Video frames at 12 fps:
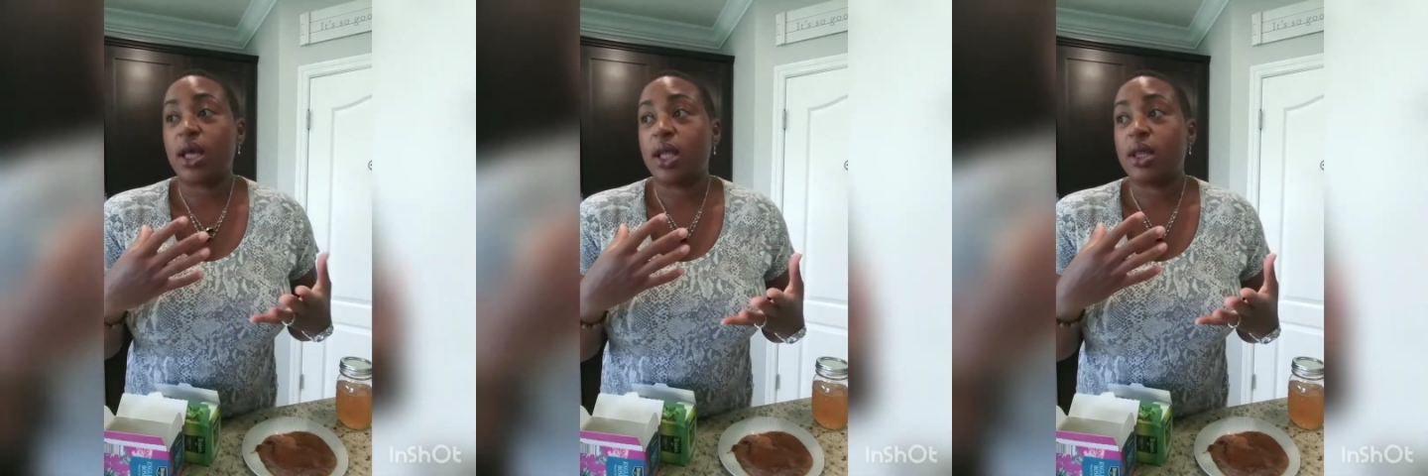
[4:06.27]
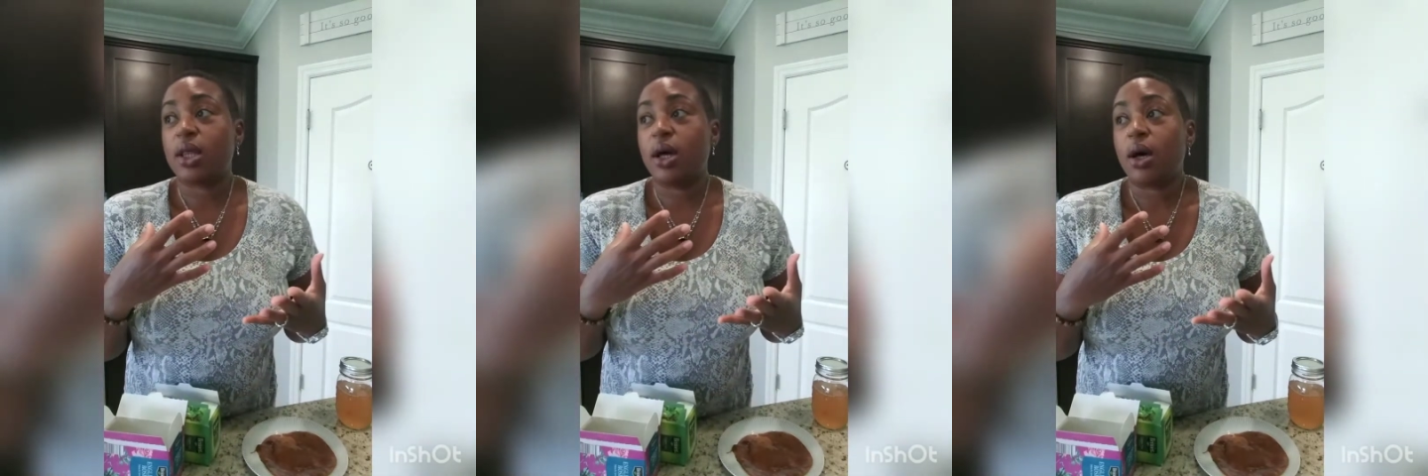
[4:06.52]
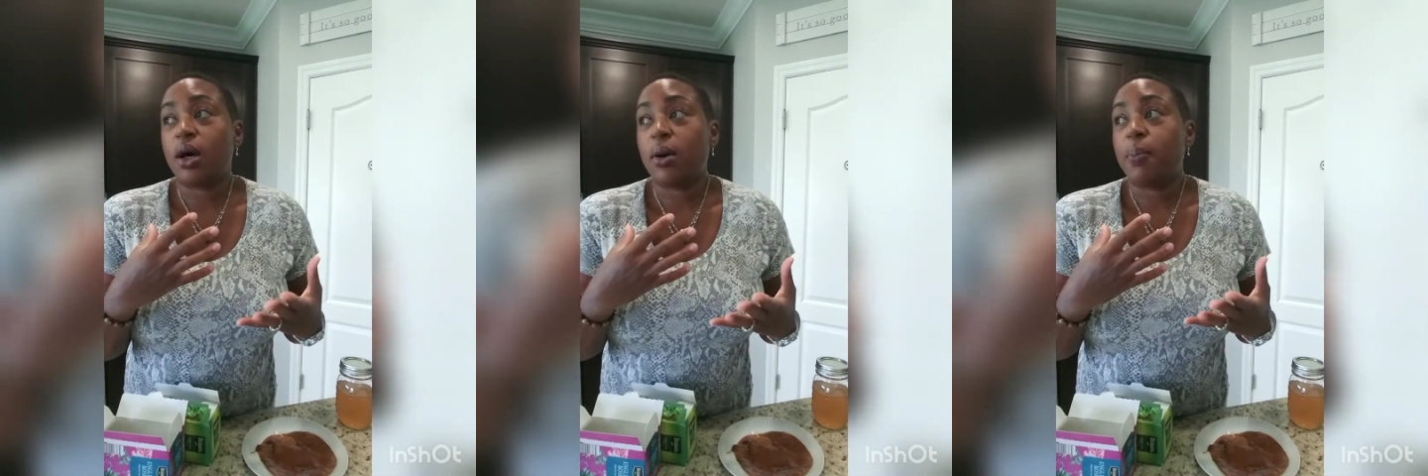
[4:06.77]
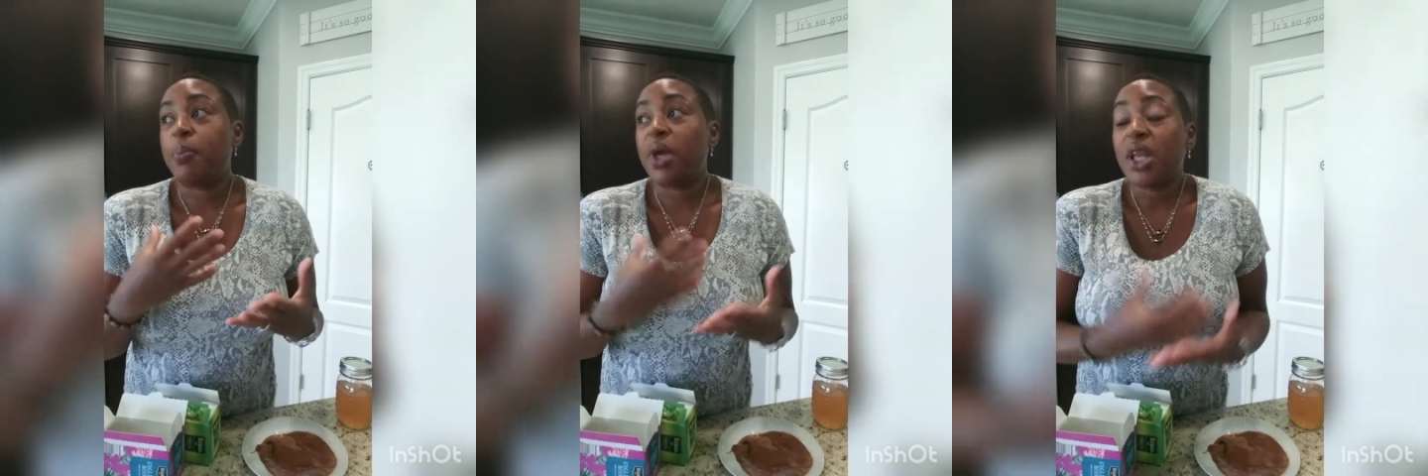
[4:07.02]
The
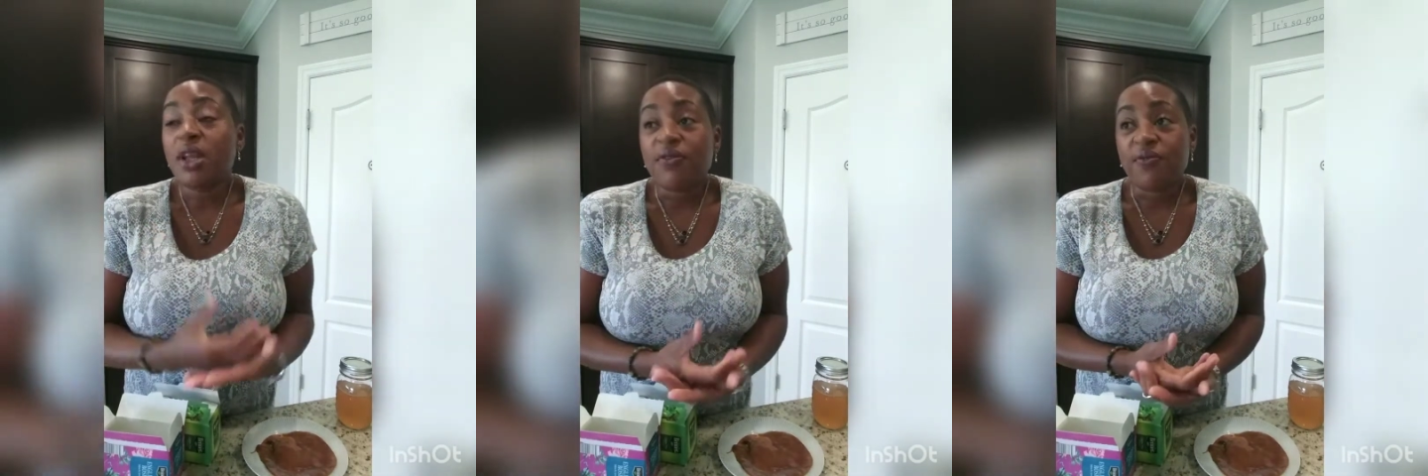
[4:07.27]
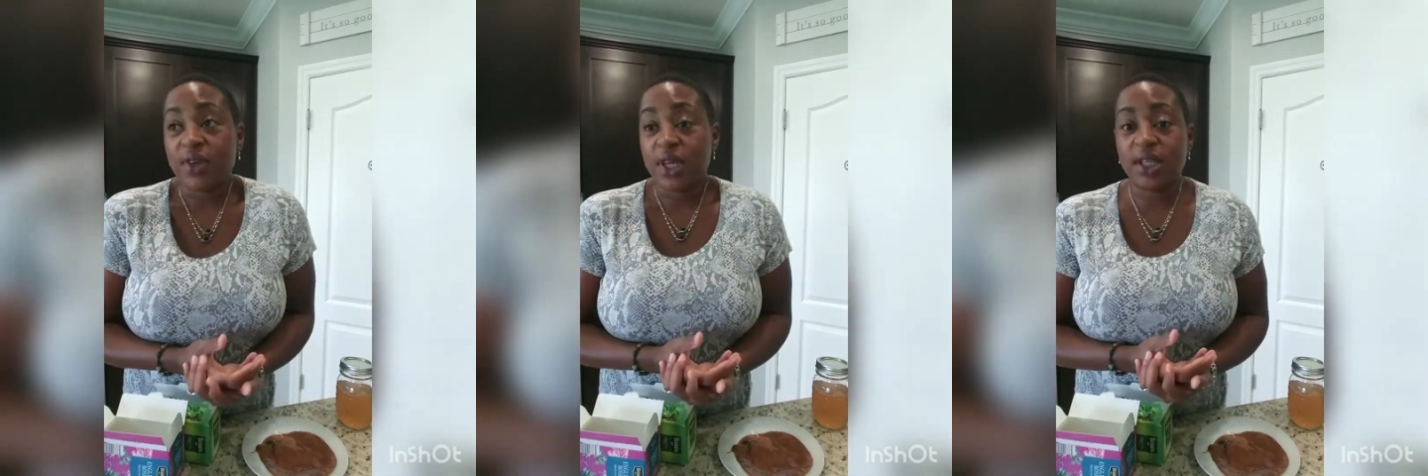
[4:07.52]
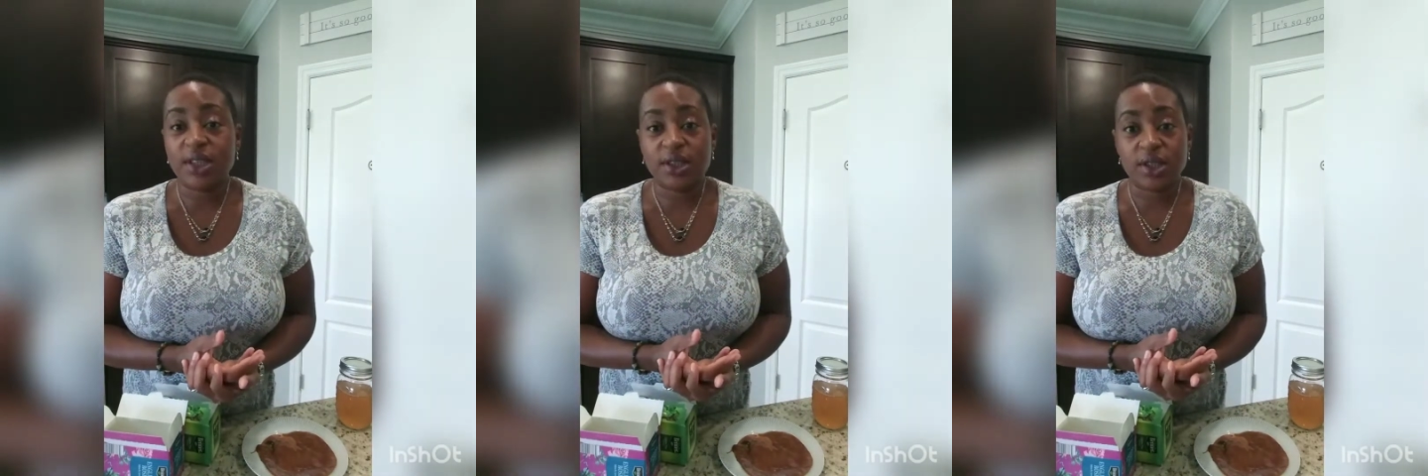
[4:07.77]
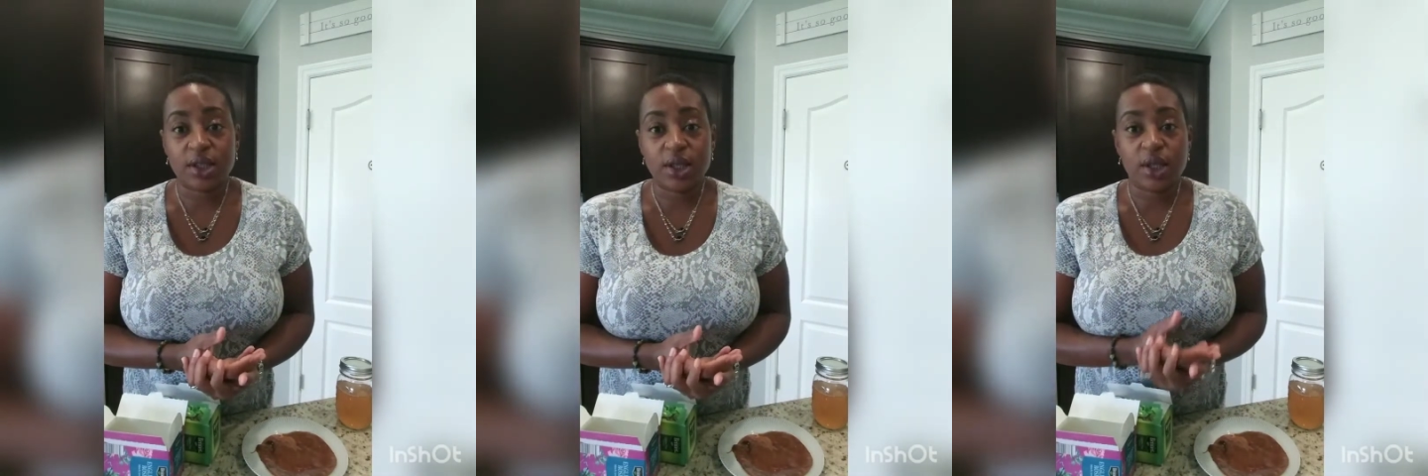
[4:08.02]
benefits